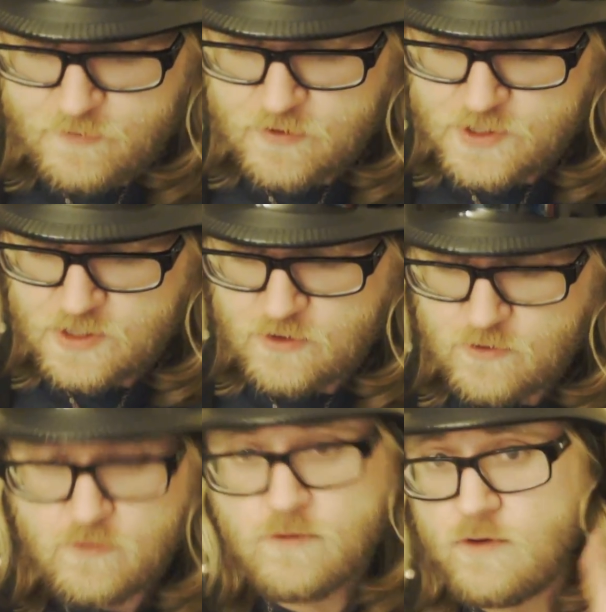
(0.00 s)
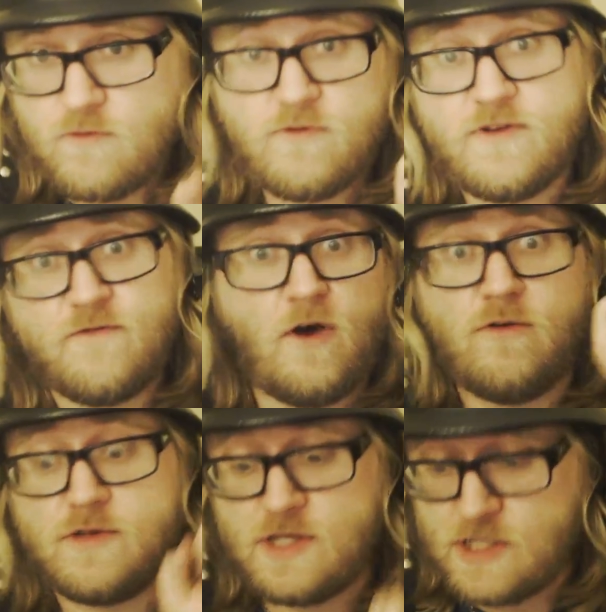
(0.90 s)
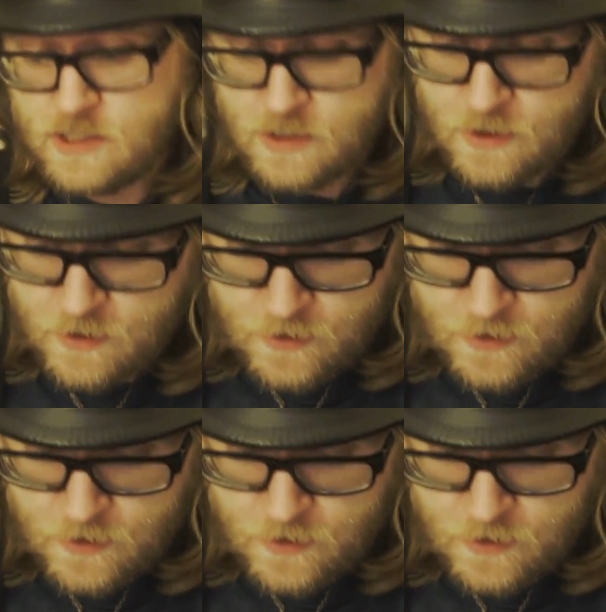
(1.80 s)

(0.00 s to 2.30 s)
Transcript: of person who revolts,